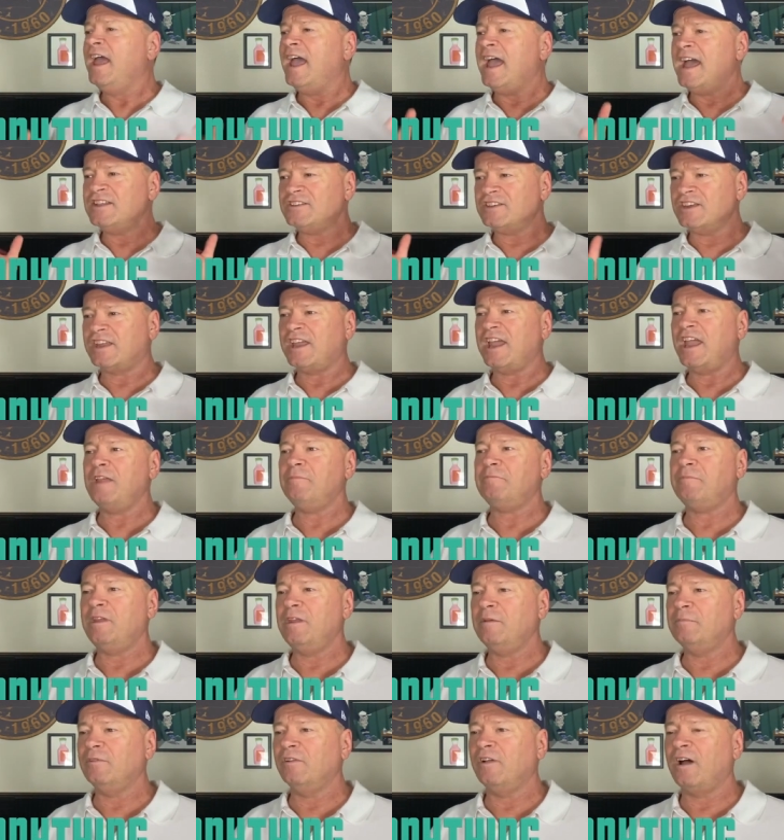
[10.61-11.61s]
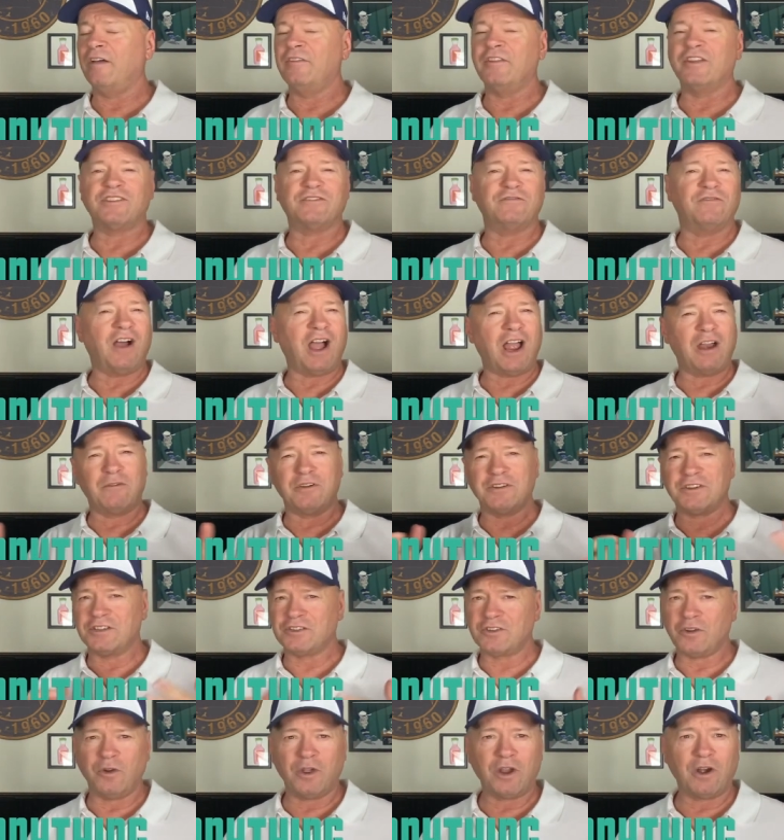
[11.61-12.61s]
educate people on this virus
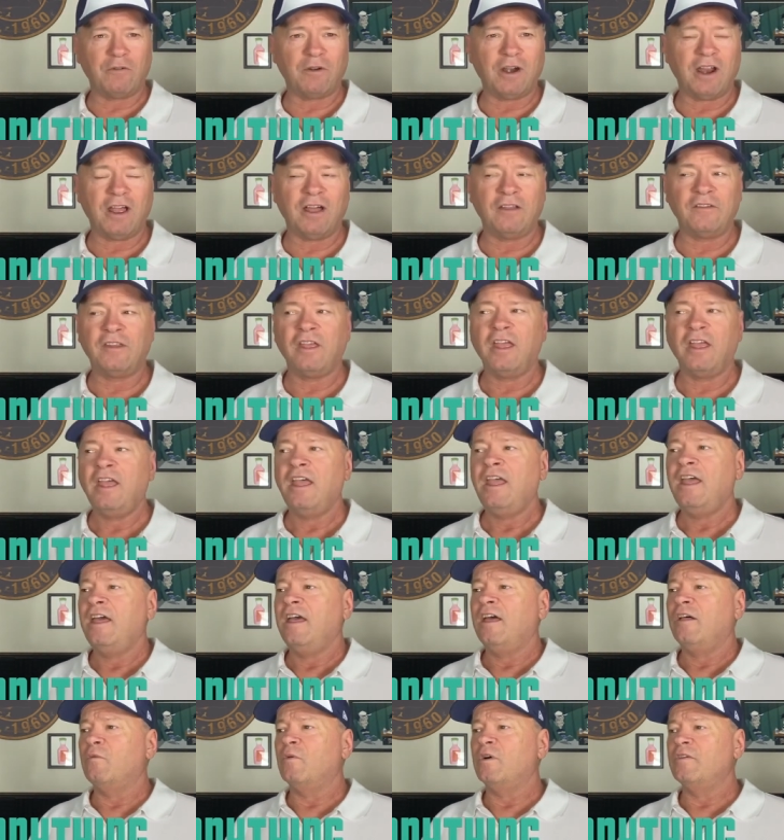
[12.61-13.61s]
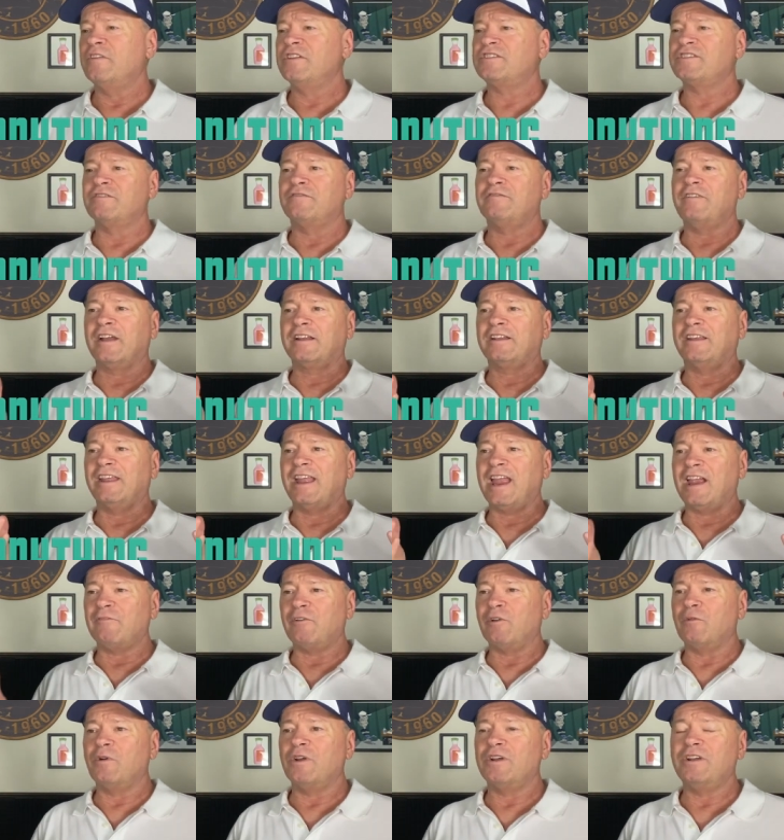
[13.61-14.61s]
that's going around, one that's affecting
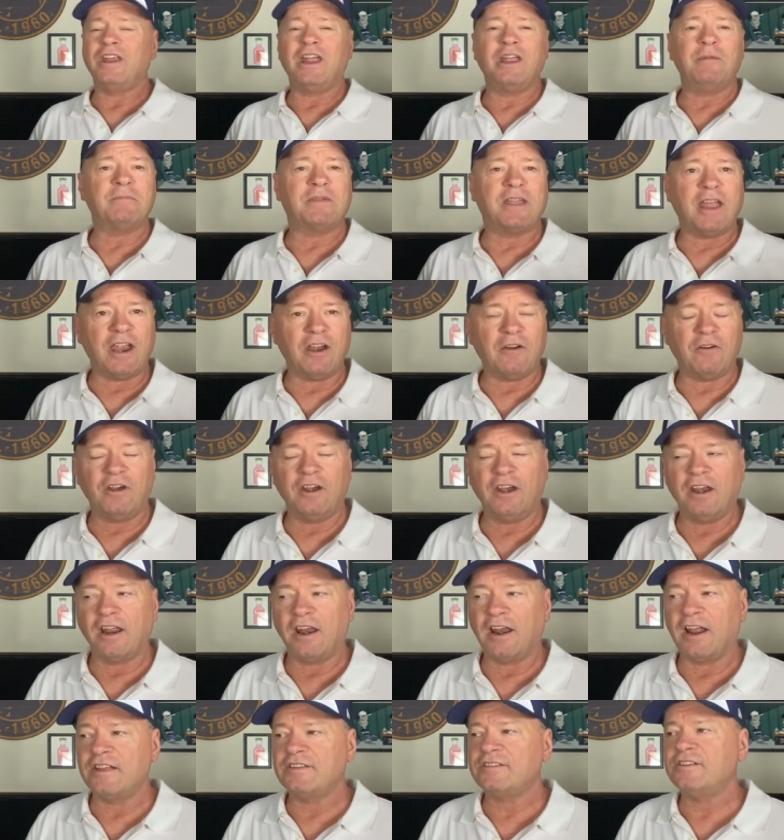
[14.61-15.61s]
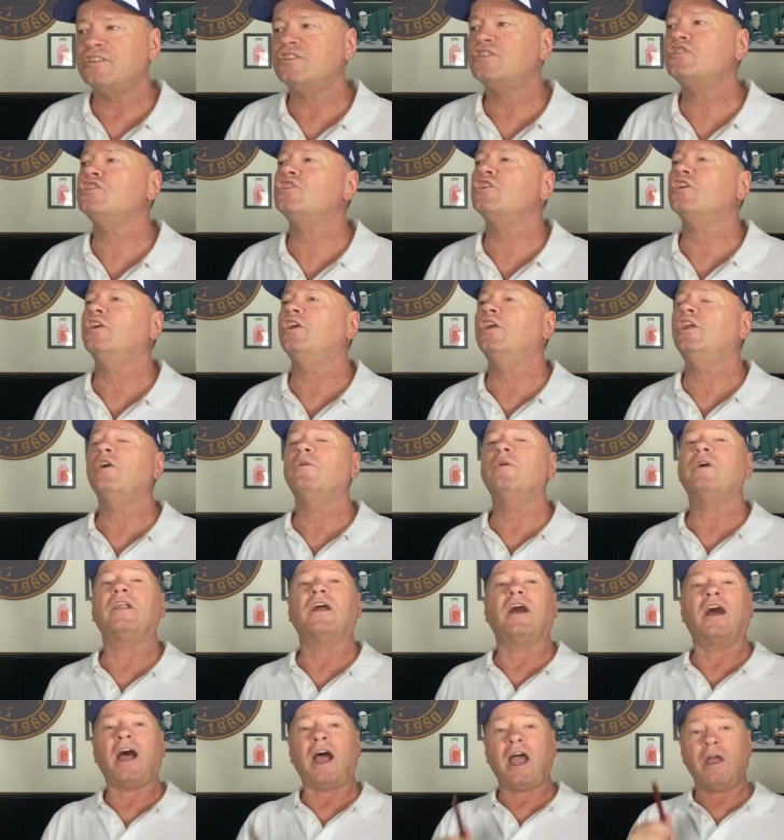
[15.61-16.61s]
everyone named Karen? And I said, sure, you know
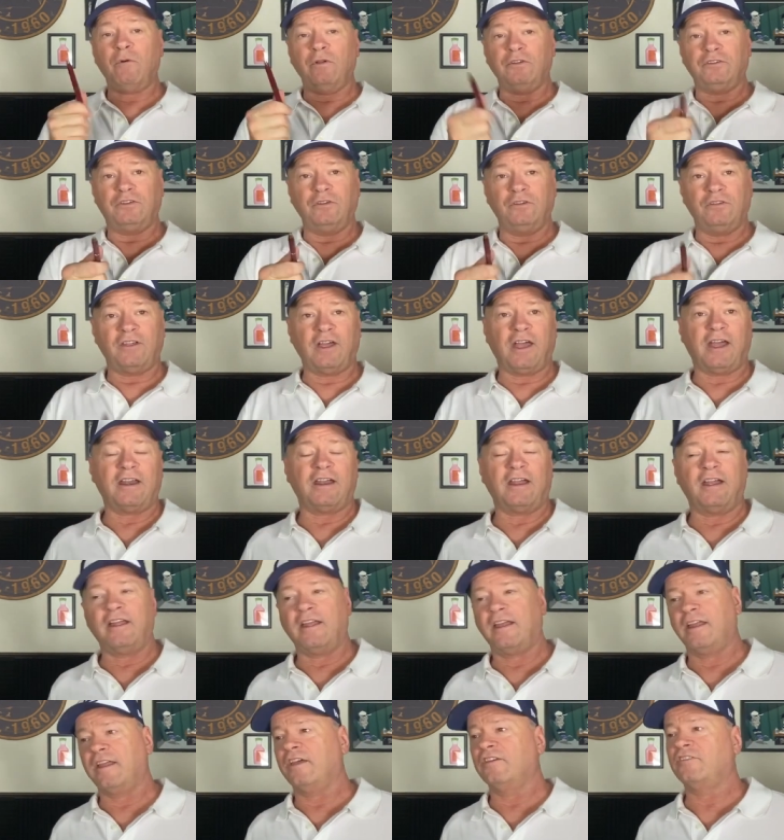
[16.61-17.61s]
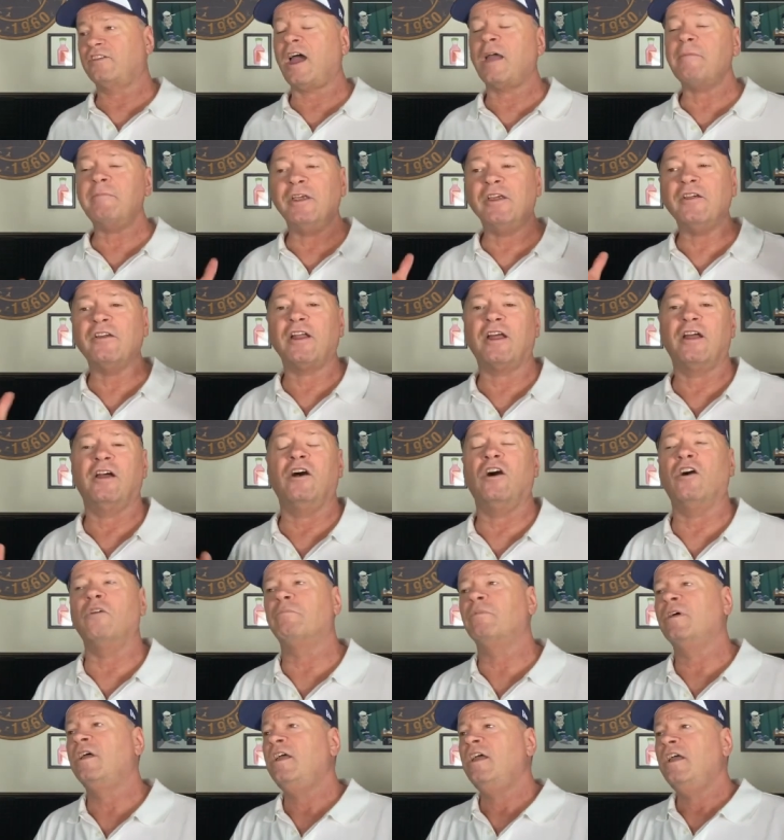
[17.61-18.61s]
what? I will do that because I'm here to
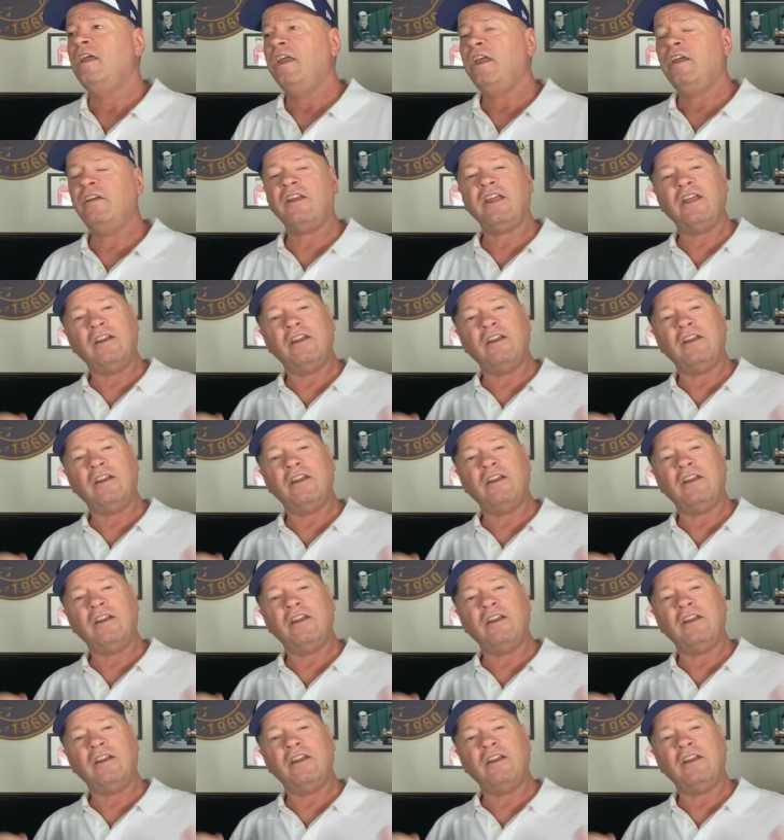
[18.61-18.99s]
help, here to